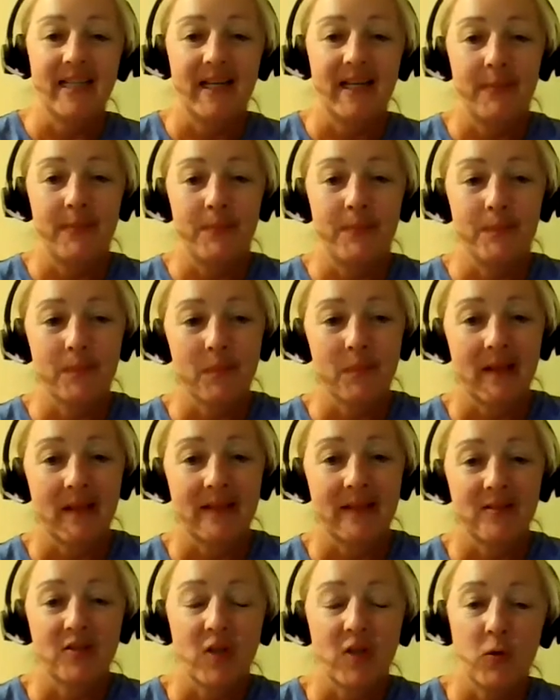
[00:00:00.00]
And
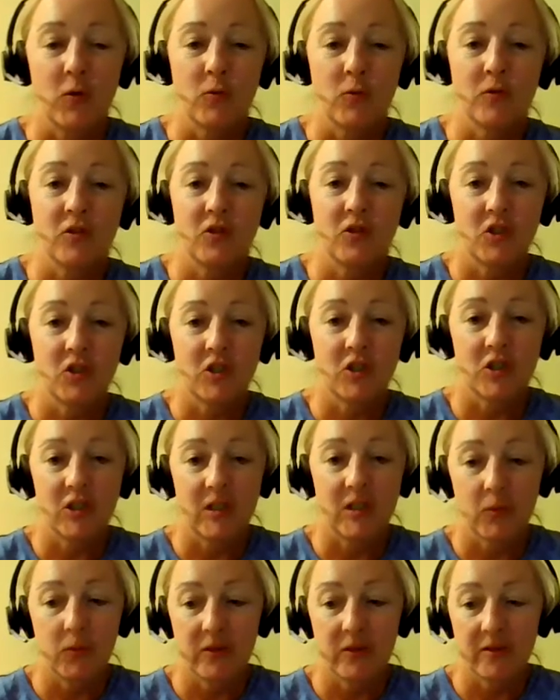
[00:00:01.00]
so
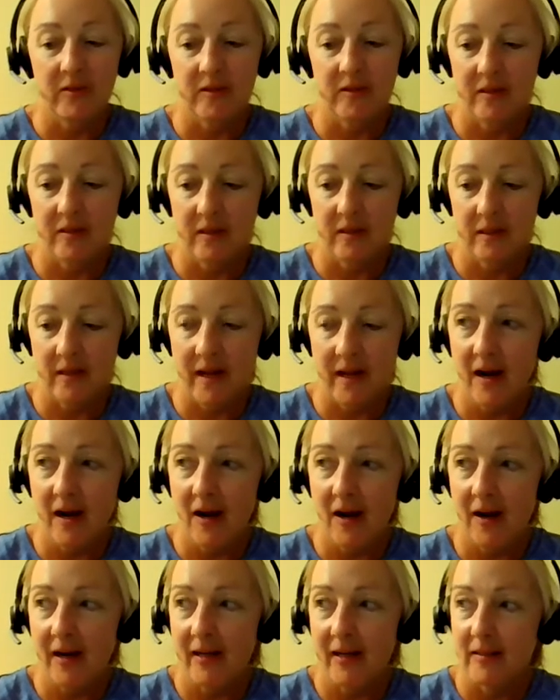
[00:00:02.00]
she was
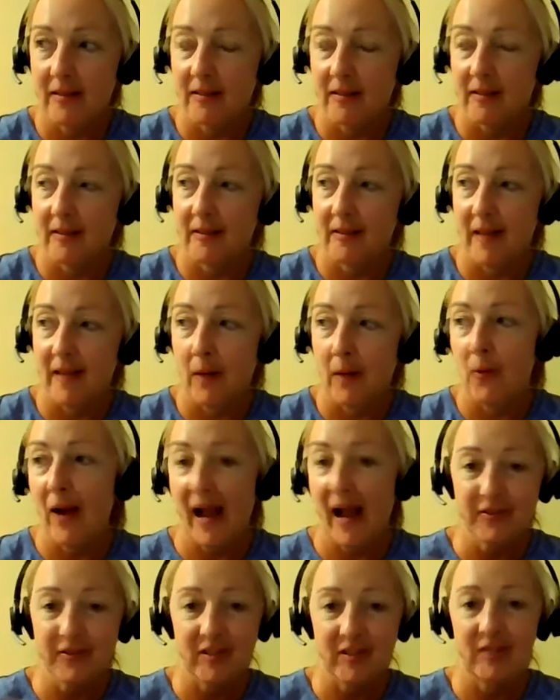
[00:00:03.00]
there, and they were
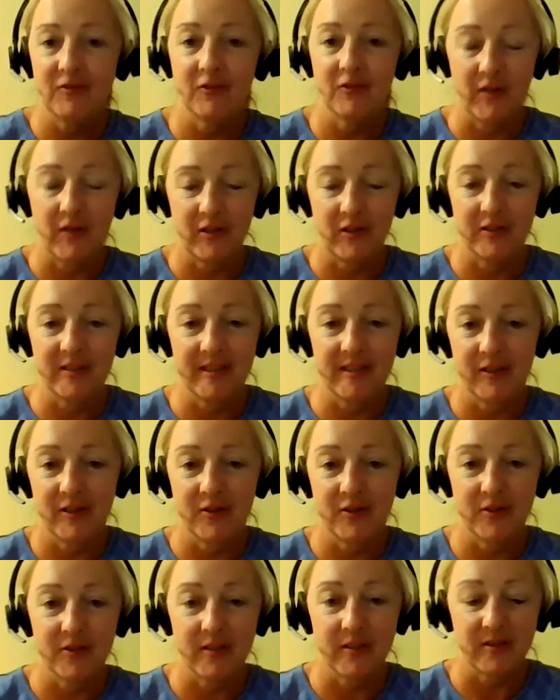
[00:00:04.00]
asking for
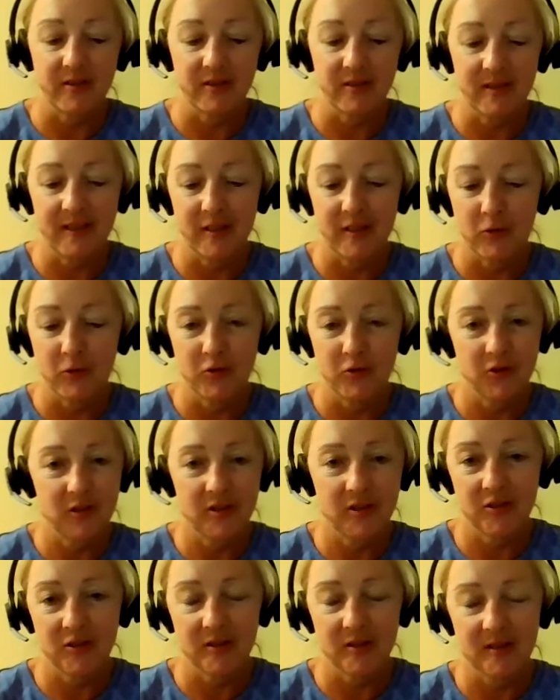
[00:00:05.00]
volunteers, and
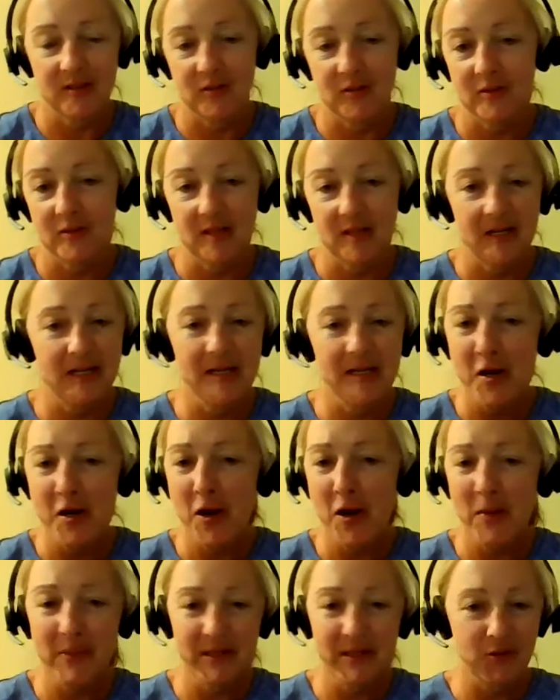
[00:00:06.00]
she was like,
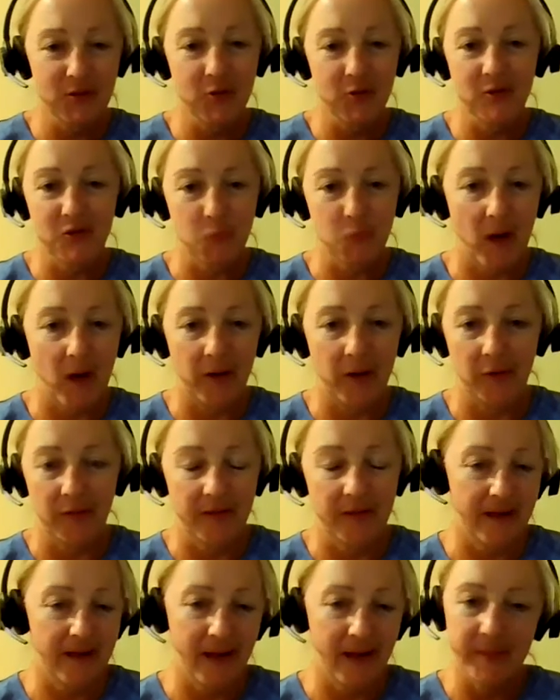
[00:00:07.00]
I'm going to do this wild thing.